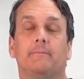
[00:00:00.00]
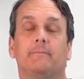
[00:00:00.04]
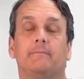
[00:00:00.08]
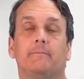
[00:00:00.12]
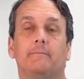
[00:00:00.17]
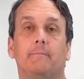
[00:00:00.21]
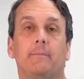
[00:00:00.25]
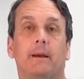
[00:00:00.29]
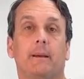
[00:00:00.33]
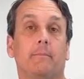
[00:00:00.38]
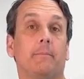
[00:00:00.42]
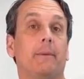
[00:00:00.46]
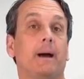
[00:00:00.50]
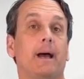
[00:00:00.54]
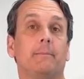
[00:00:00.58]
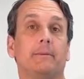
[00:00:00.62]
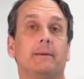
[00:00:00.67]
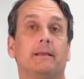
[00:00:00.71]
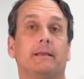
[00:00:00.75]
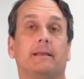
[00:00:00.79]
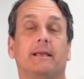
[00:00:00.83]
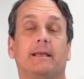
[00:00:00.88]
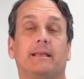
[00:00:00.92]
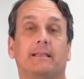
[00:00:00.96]
By
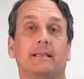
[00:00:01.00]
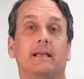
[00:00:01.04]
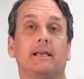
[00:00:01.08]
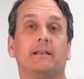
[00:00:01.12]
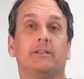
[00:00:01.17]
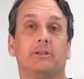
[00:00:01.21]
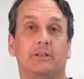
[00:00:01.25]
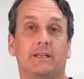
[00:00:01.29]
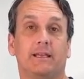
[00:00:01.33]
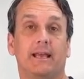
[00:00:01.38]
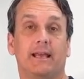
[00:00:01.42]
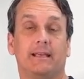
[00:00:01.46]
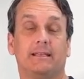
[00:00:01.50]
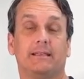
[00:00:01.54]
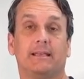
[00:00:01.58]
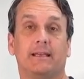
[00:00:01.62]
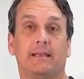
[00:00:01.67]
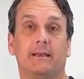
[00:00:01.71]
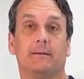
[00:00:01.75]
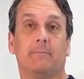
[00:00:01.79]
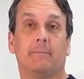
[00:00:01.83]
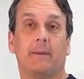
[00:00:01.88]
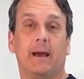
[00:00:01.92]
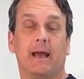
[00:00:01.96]
mapping these interconnected
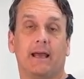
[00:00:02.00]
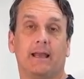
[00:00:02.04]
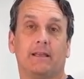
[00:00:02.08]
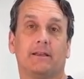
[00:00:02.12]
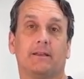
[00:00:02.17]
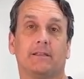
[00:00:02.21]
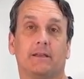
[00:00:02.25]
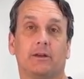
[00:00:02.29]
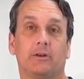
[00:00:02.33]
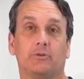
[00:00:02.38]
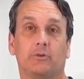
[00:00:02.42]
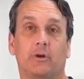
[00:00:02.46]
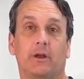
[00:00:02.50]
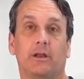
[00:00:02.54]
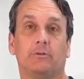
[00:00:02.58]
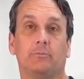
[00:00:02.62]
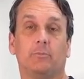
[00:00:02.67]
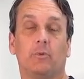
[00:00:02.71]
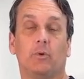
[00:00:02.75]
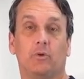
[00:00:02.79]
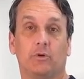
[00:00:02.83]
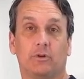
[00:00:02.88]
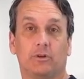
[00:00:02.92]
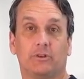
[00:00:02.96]
impacts across
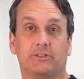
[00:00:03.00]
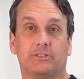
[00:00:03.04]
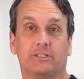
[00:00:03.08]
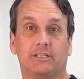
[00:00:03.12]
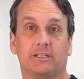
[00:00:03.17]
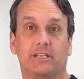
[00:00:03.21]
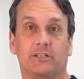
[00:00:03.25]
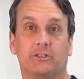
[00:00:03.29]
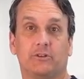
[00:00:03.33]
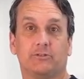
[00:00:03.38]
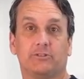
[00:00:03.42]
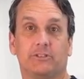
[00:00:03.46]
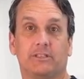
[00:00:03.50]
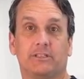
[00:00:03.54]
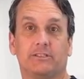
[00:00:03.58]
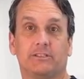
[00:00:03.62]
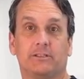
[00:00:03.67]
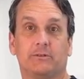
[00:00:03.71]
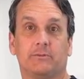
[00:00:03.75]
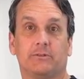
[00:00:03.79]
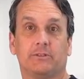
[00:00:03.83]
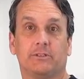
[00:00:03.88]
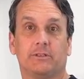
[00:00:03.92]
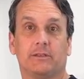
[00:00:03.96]
borders and
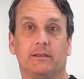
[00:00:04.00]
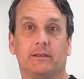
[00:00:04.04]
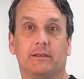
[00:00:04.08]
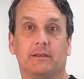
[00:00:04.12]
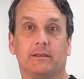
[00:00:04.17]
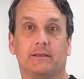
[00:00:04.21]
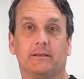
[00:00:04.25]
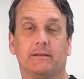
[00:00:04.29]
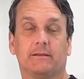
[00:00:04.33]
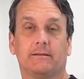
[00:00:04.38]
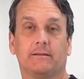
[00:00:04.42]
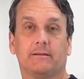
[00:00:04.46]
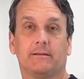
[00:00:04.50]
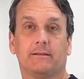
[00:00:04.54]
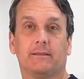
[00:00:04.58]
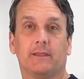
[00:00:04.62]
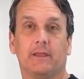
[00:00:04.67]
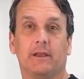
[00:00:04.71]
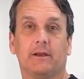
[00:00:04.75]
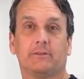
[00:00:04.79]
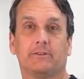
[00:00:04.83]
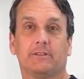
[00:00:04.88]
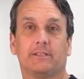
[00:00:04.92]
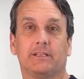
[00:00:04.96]
ecosystems,
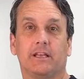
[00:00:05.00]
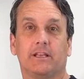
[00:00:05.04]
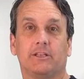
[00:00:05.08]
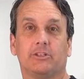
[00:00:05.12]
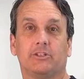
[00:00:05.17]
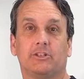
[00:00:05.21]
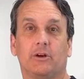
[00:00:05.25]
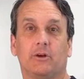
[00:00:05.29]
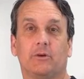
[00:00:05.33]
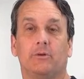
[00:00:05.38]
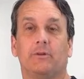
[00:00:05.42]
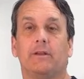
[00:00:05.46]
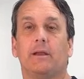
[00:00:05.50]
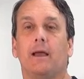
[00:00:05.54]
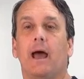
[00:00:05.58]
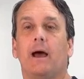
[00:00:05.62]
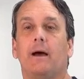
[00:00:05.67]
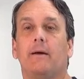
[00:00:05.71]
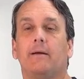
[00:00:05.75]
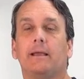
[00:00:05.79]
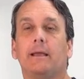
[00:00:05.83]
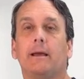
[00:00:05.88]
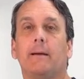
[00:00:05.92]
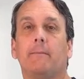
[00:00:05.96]
LCA shows
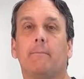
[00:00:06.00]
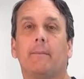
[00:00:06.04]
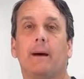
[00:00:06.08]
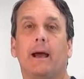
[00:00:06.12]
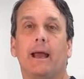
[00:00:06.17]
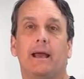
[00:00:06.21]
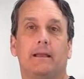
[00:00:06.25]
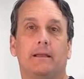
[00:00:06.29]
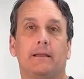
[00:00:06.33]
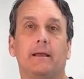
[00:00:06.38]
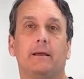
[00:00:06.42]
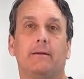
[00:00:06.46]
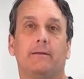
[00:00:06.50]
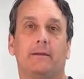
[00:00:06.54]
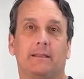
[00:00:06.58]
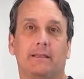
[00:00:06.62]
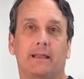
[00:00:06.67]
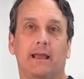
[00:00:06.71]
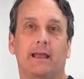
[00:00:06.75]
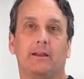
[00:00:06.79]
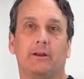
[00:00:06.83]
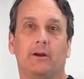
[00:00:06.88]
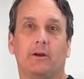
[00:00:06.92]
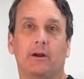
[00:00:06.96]
how the impact of the
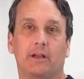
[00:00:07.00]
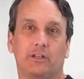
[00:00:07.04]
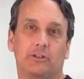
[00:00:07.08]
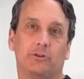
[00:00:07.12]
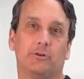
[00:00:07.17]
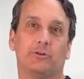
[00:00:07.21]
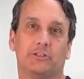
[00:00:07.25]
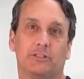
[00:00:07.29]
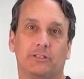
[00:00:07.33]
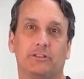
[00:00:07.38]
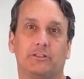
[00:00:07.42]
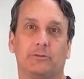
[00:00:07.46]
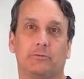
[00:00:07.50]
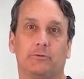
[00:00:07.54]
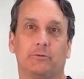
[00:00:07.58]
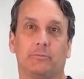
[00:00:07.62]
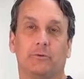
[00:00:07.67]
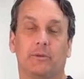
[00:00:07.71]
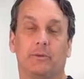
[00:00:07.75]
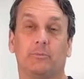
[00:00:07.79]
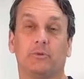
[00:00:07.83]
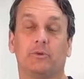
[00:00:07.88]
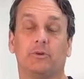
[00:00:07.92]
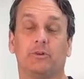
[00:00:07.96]
technological systems
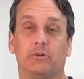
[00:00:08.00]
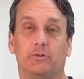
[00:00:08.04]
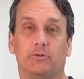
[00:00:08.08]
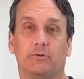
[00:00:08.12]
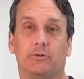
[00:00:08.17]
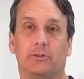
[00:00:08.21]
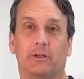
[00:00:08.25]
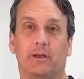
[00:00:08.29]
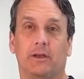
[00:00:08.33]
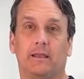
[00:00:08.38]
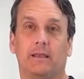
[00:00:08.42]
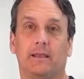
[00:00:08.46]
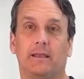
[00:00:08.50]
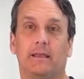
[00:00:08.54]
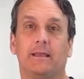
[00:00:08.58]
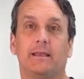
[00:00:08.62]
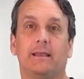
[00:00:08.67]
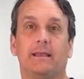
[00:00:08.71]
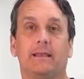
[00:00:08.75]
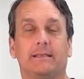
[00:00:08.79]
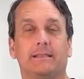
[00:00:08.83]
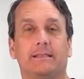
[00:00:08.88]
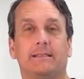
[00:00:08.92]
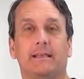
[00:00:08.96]
people use
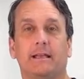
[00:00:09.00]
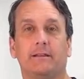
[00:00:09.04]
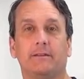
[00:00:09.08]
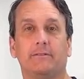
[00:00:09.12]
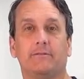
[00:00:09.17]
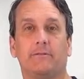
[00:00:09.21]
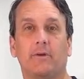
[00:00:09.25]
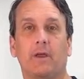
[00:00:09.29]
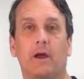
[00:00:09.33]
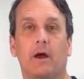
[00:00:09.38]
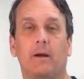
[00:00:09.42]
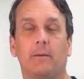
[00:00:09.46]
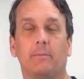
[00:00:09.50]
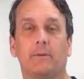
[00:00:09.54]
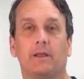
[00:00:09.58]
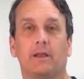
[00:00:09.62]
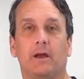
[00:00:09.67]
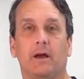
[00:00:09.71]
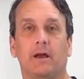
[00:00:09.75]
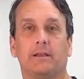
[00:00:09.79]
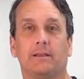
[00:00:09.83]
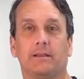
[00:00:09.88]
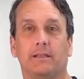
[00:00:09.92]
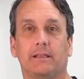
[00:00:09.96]
extend far
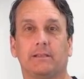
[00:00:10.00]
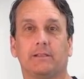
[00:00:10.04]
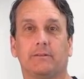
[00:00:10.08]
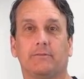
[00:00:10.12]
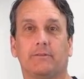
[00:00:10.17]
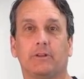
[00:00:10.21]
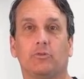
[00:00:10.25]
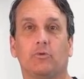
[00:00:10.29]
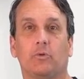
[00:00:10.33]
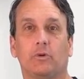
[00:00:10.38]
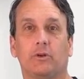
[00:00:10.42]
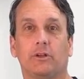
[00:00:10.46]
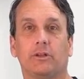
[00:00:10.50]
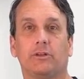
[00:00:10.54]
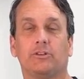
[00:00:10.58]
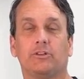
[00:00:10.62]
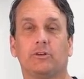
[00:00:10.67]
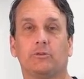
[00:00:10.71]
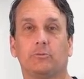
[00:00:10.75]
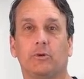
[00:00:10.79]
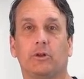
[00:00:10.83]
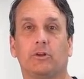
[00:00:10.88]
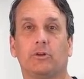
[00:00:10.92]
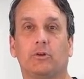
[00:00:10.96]
beyond individual
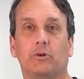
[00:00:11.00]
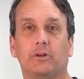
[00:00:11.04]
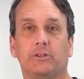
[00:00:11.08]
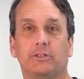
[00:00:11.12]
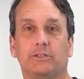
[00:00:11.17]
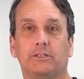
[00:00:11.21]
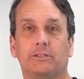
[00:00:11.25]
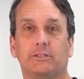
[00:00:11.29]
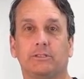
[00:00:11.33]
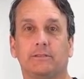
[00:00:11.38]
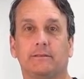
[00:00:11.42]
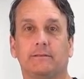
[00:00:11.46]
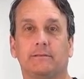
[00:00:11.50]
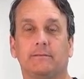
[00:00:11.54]
consumer choices,